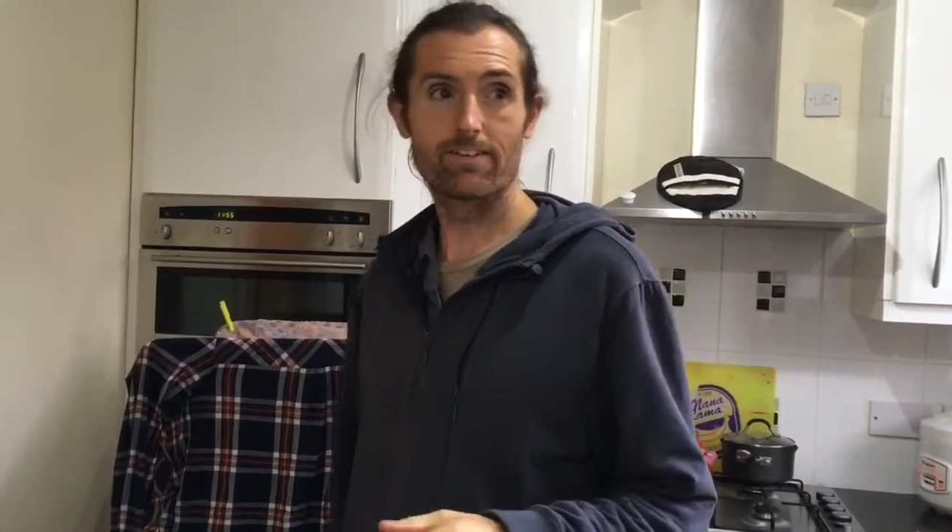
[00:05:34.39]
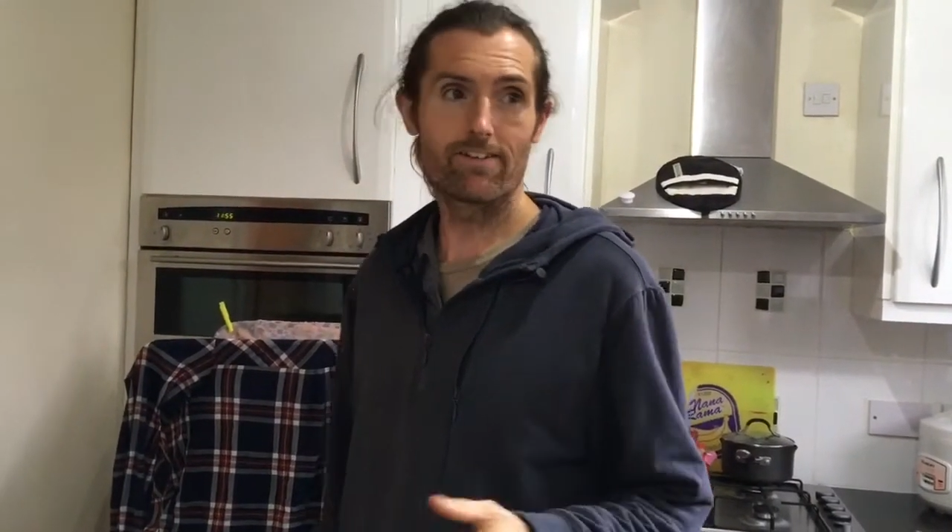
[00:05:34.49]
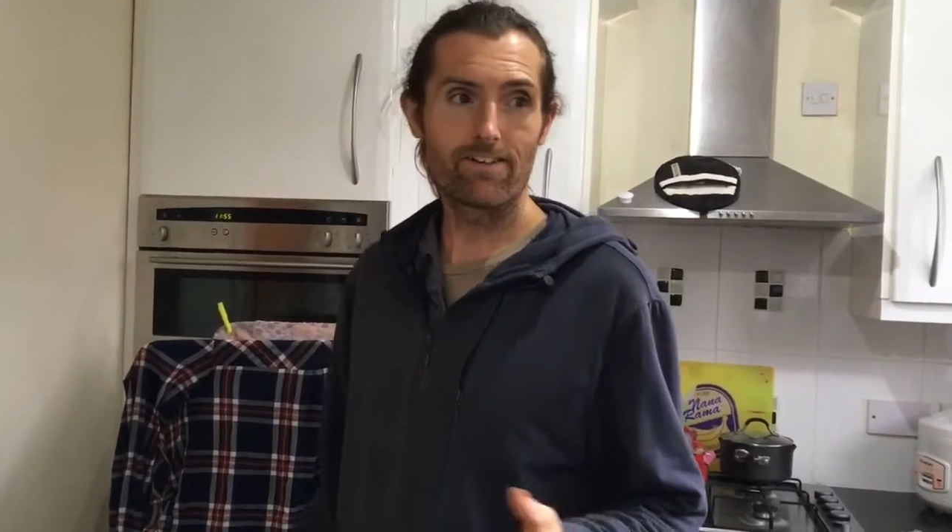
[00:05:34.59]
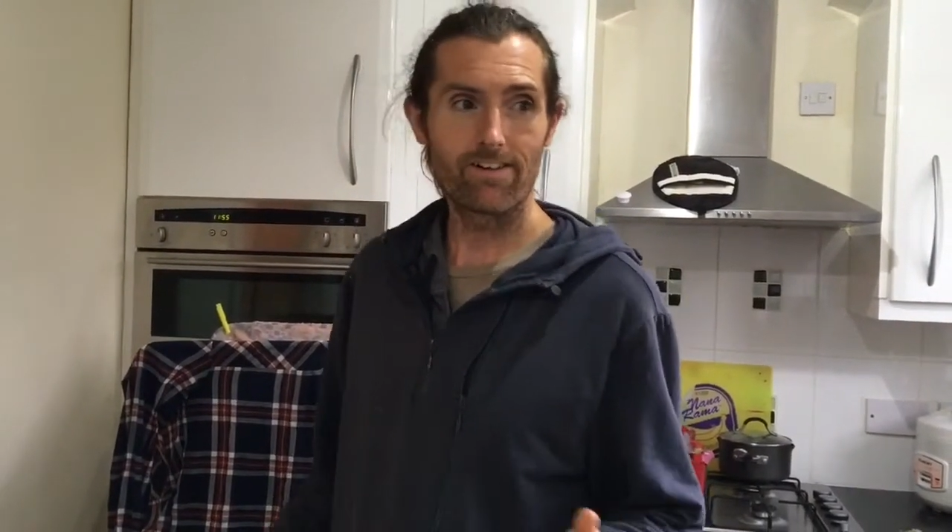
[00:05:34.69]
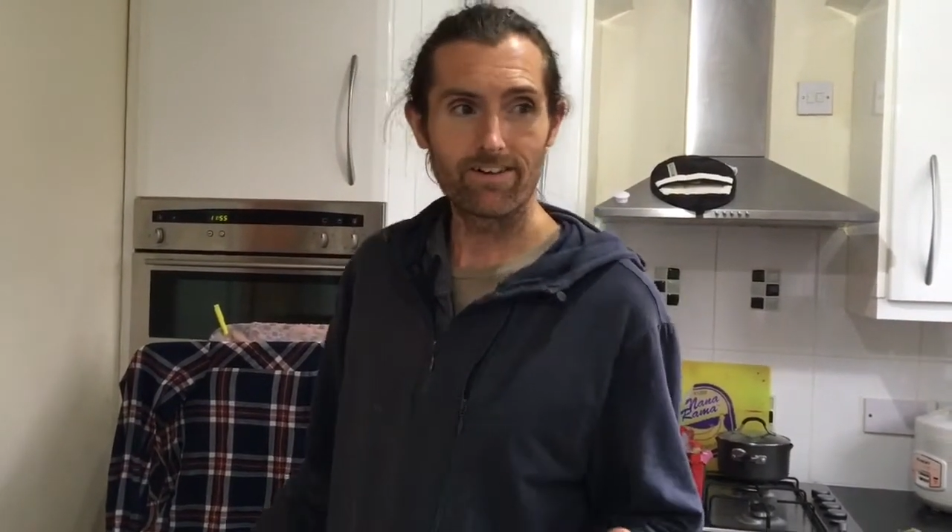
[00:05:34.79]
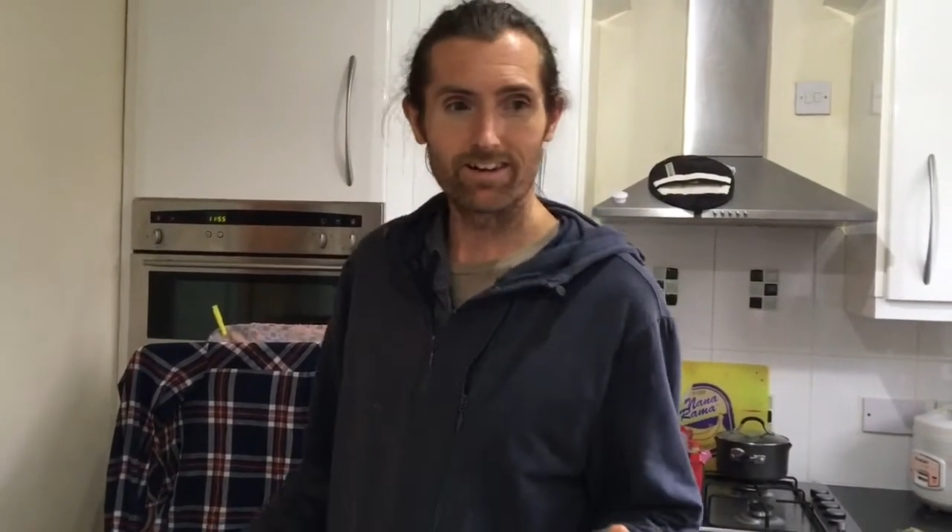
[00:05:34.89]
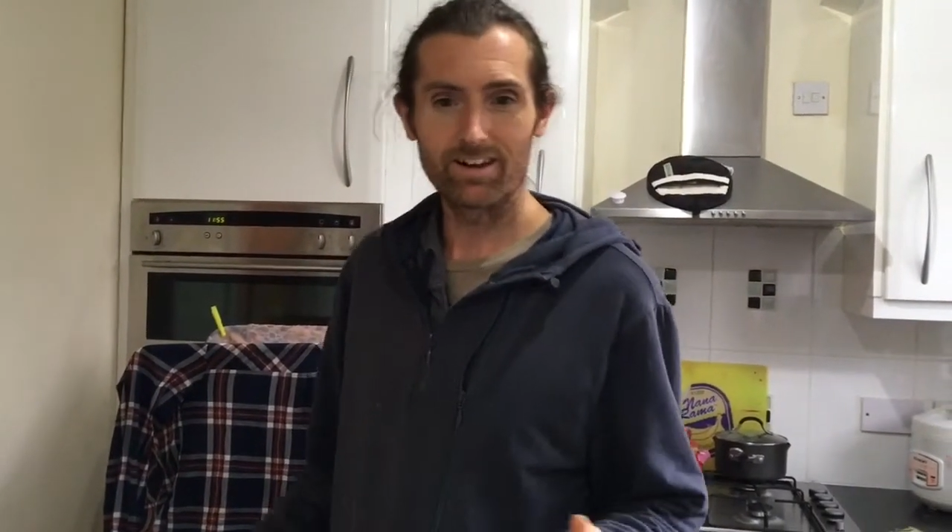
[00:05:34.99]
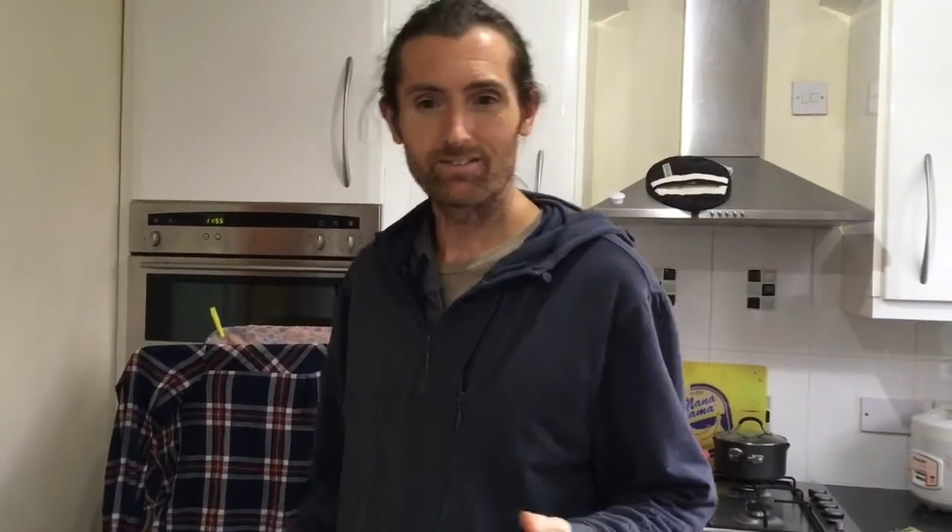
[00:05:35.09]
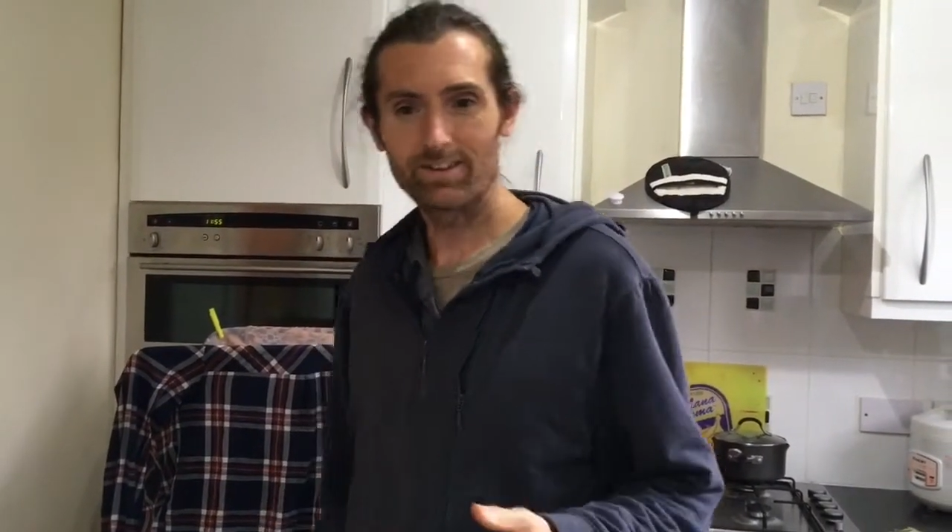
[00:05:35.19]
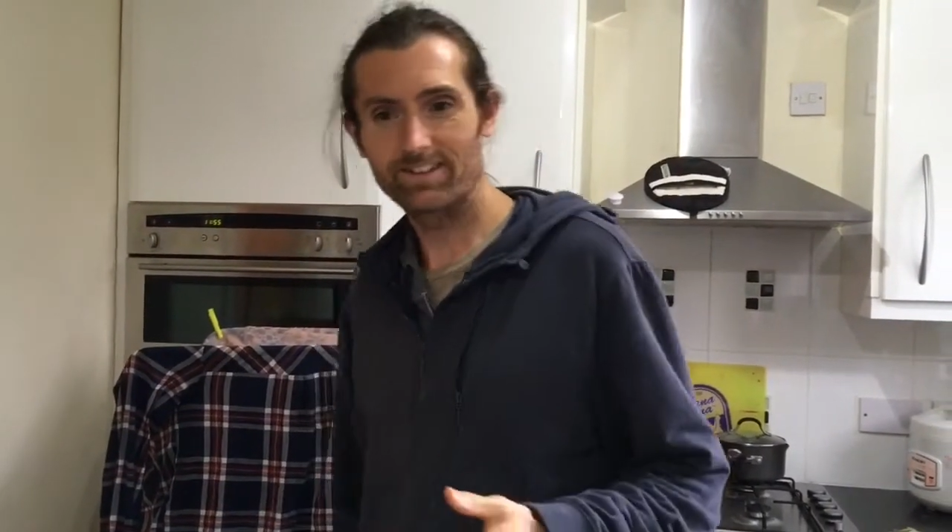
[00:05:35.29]

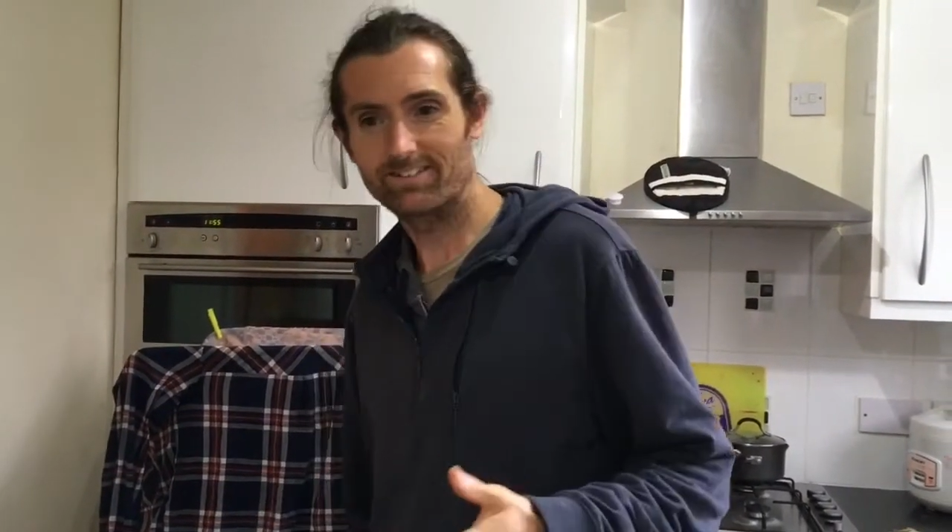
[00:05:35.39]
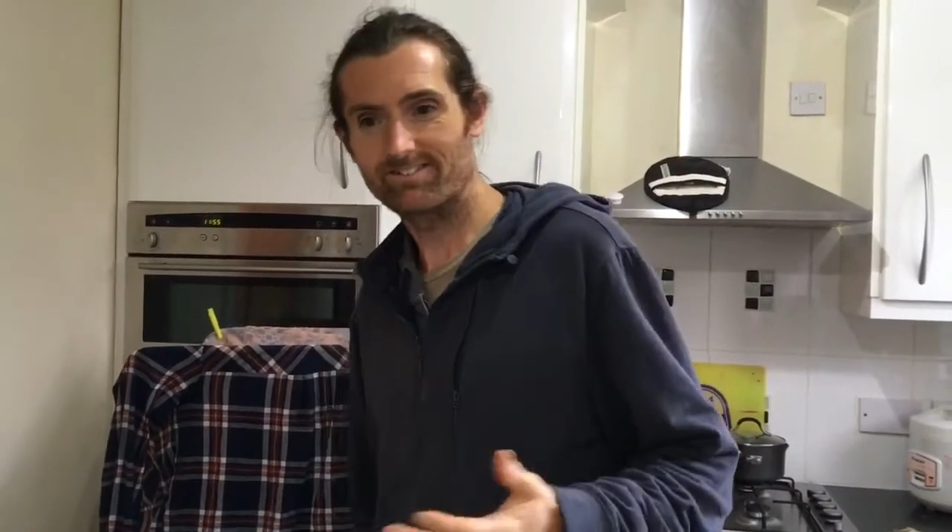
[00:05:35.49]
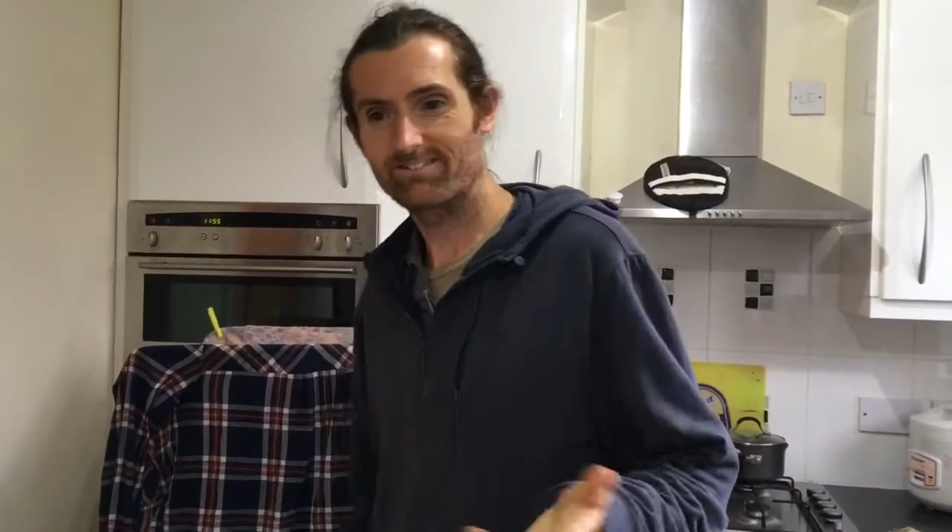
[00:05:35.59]
I went,